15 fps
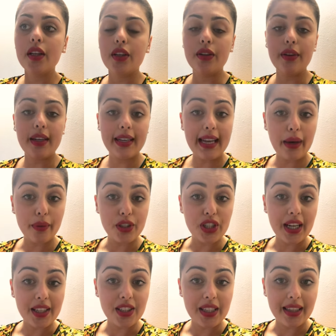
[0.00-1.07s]
you can now
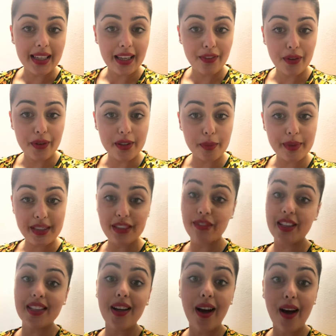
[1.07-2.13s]
inject it. They give you a
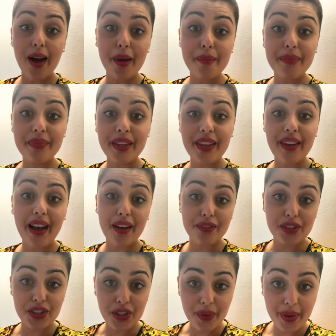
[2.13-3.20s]
specific time that you
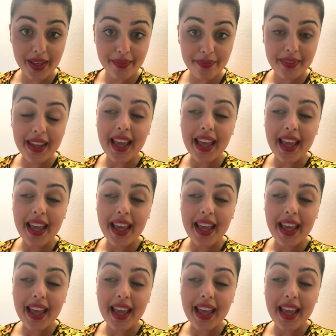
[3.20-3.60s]
have to do it,